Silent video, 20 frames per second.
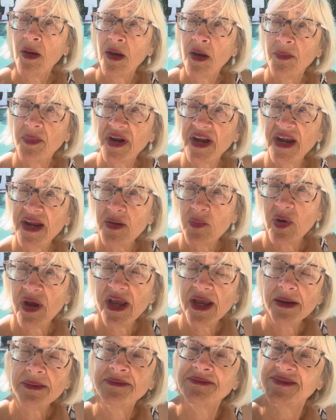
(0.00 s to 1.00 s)
But
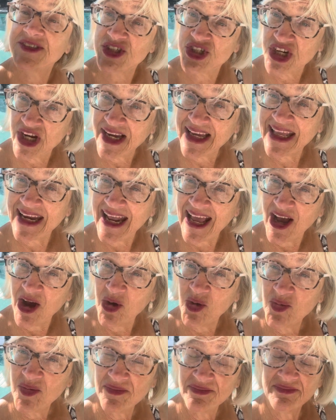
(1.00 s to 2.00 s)
anyway, check it
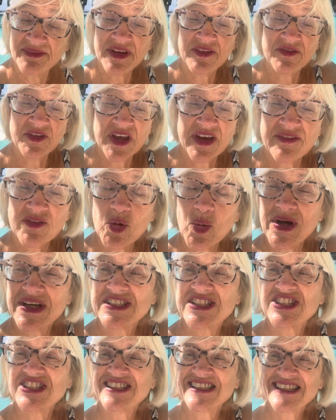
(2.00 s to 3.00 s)
out. If you have
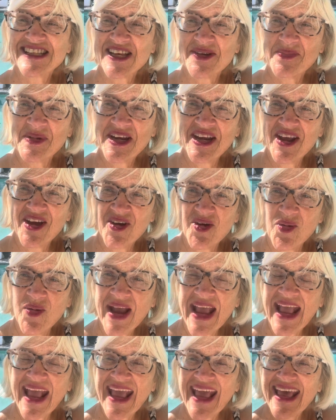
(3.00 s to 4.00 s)
questions, let me know
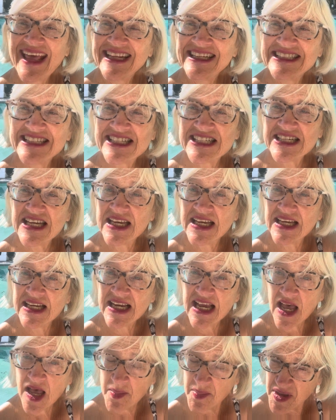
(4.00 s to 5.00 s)
and
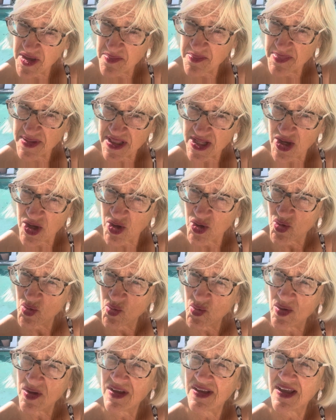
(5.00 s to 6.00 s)
comment
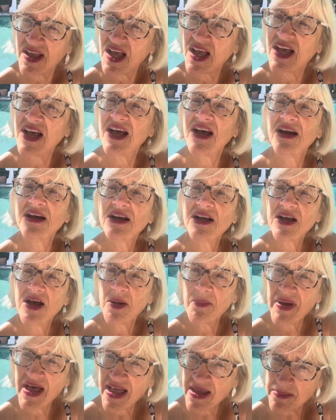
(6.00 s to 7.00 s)
below.
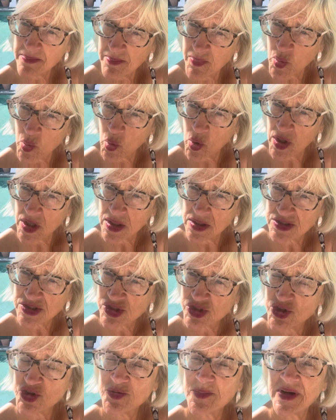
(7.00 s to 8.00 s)
Come on board
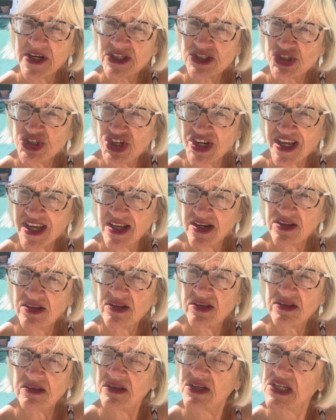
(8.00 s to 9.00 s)
to my
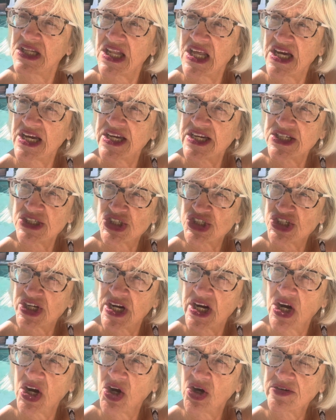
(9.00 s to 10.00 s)
channel, like,
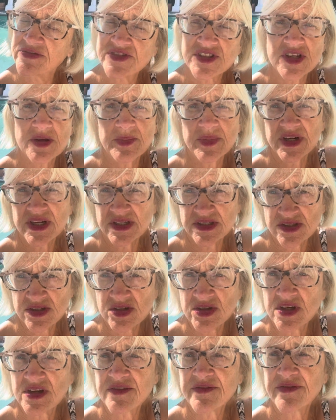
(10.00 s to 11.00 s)
share if somebody is
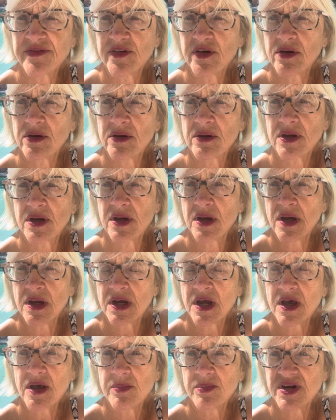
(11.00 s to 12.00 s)
looking for
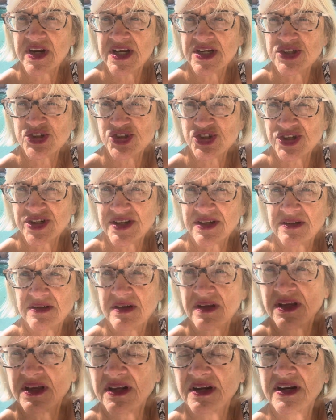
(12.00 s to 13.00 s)
accommodation,
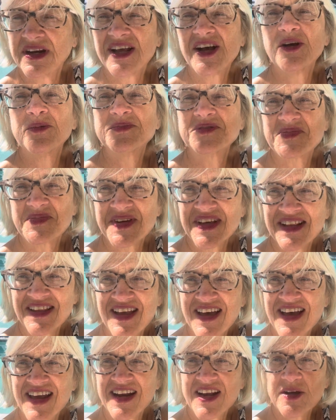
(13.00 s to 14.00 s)
and it helps me a
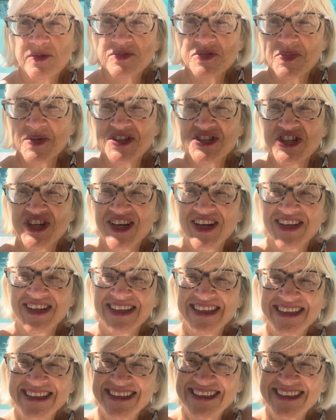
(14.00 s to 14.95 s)
lot. It helps my channel.